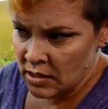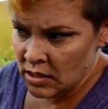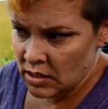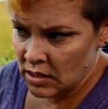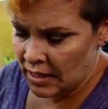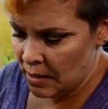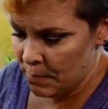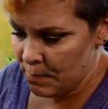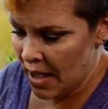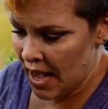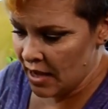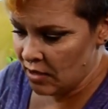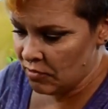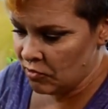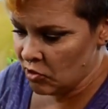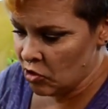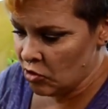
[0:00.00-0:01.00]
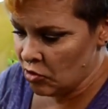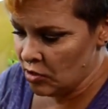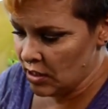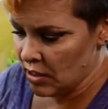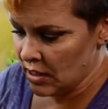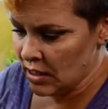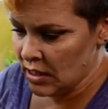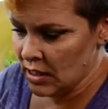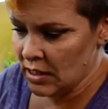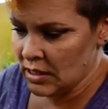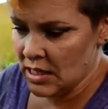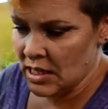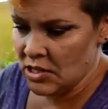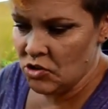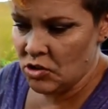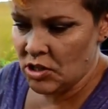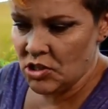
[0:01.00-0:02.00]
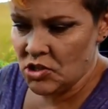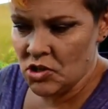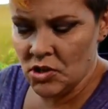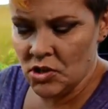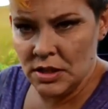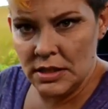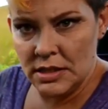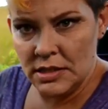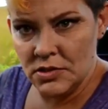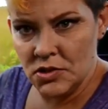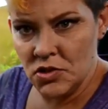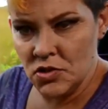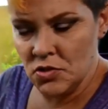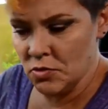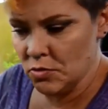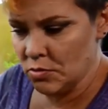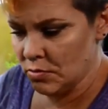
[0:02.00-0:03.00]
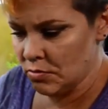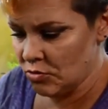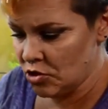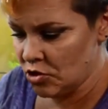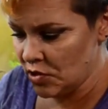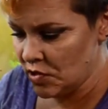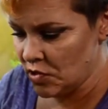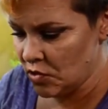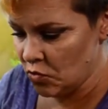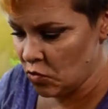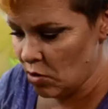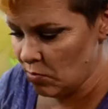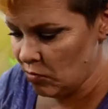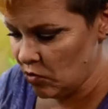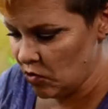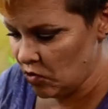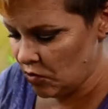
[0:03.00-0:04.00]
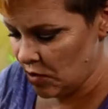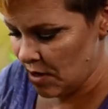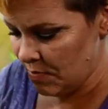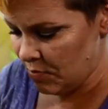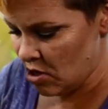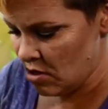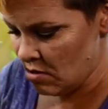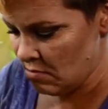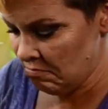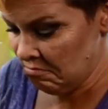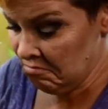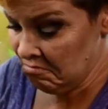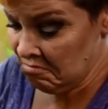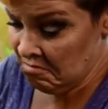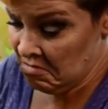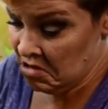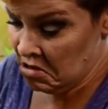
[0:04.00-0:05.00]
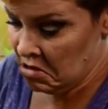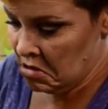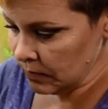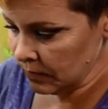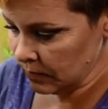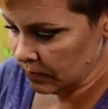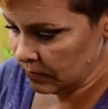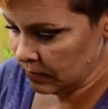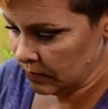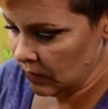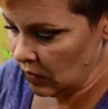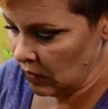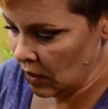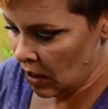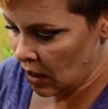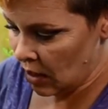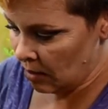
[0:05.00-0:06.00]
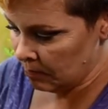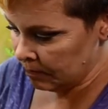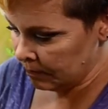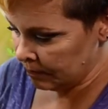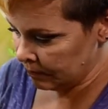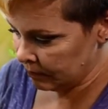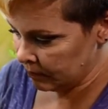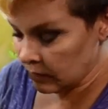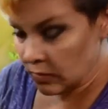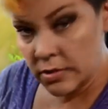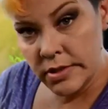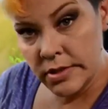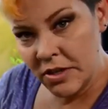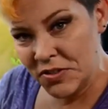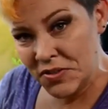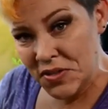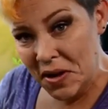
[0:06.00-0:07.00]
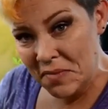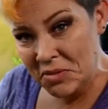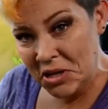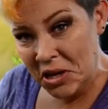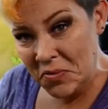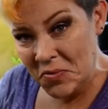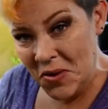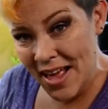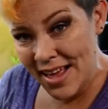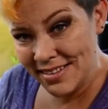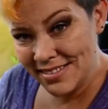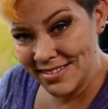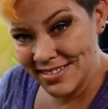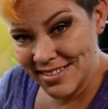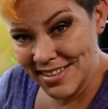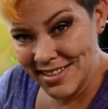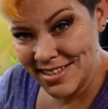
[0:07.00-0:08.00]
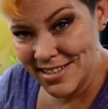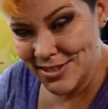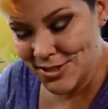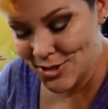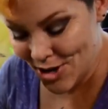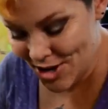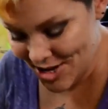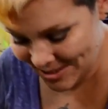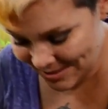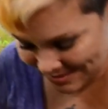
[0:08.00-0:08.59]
like a mag float, and then you can turn it into just a normal scraper. Um, so it's time to get wet. Let's get started.